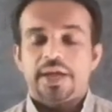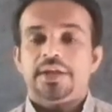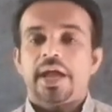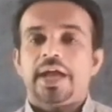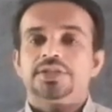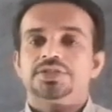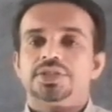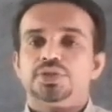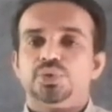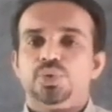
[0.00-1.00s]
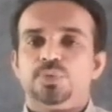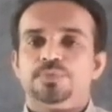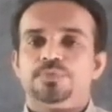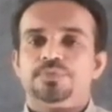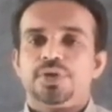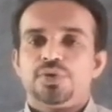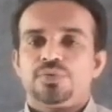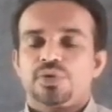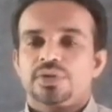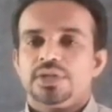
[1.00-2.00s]
and Action Group
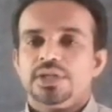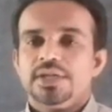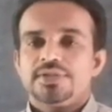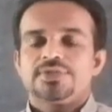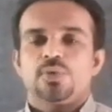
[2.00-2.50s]
for the